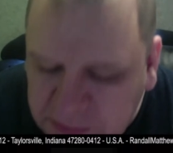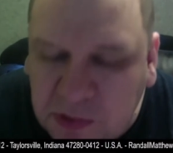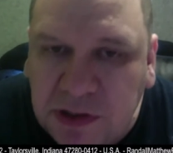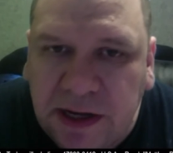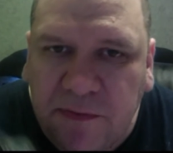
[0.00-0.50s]
more
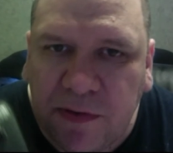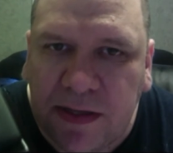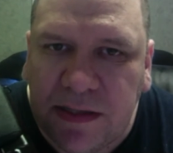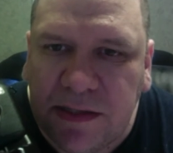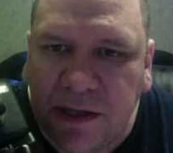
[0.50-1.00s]
stuff with
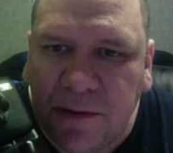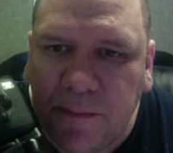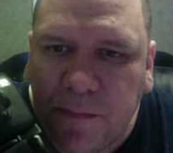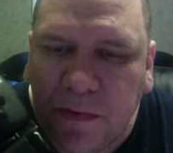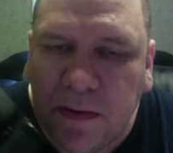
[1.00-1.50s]
it.
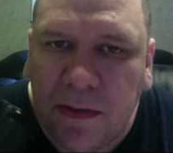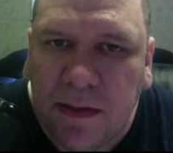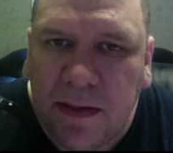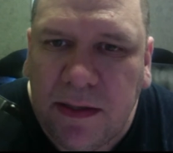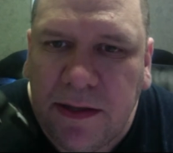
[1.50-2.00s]
So
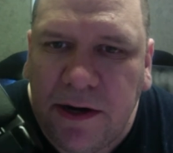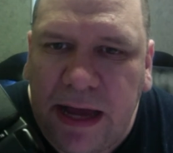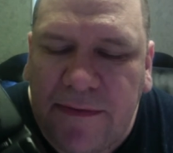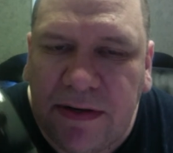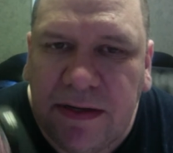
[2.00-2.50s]
there you
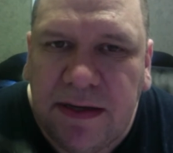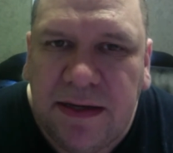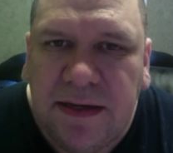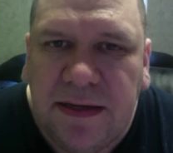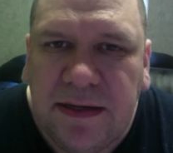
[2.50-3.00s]
have it.
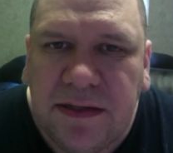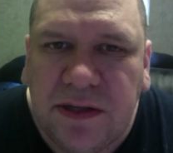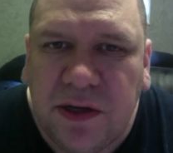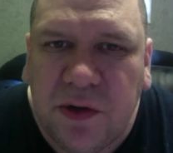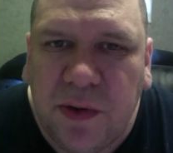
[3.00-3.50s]

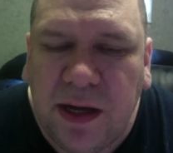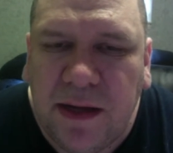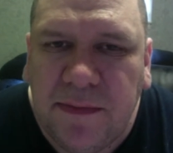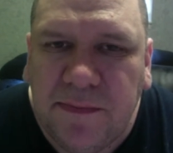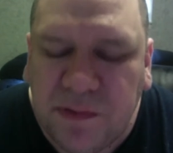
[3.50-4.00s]
So,
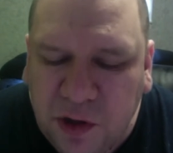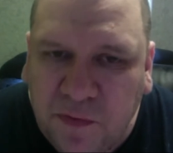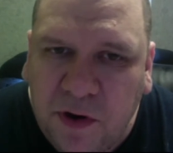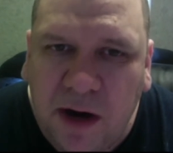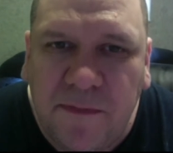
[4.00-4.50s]
uh, so
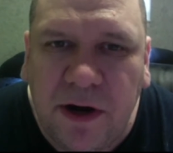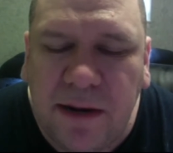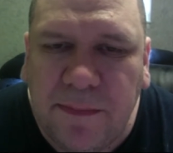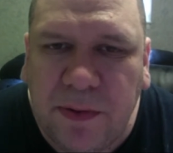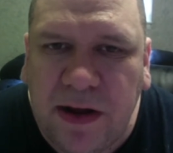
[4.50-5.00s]
far I'm very
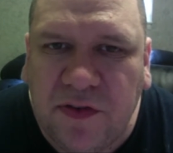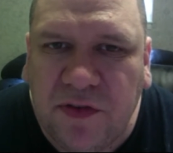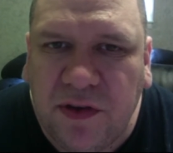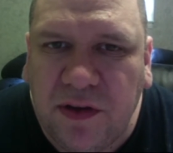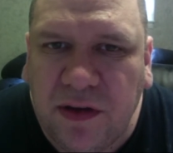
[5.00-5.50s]

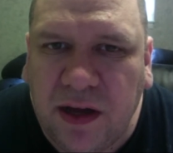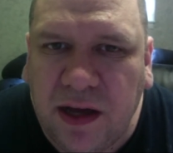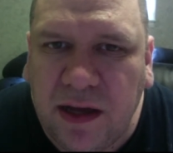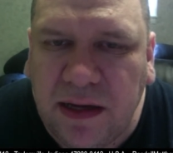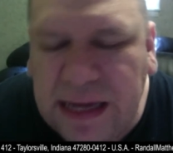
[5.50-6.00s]
impressed.
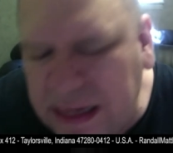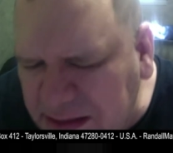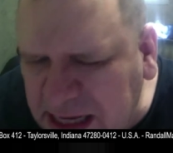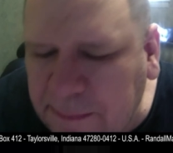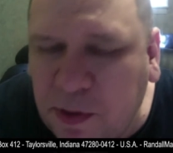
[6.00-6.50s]
Uh, again, it's
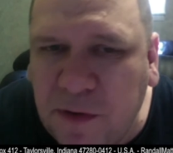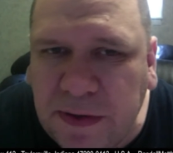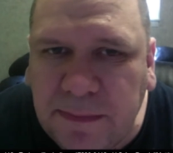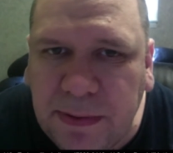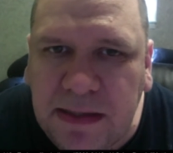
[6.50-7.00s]
not
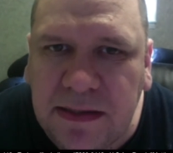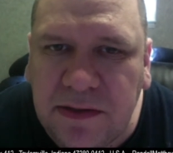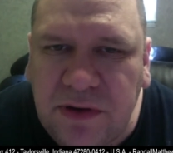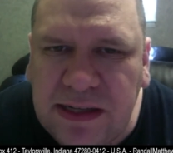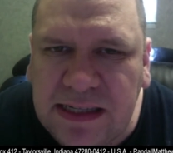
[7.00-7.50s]
perfect, but it's a
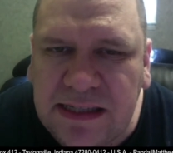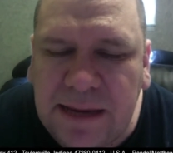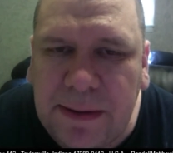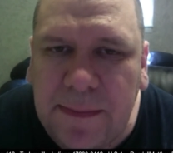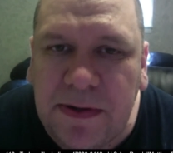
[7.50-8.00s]
drastic
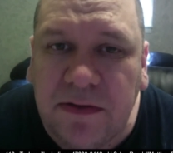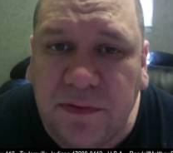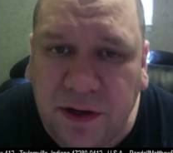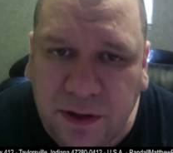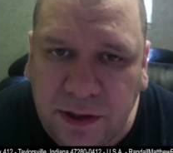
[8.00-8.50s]
step up and it's
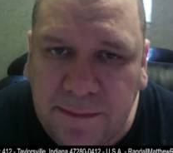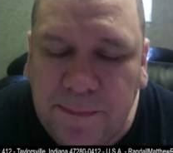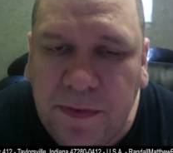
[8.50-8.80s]
very good.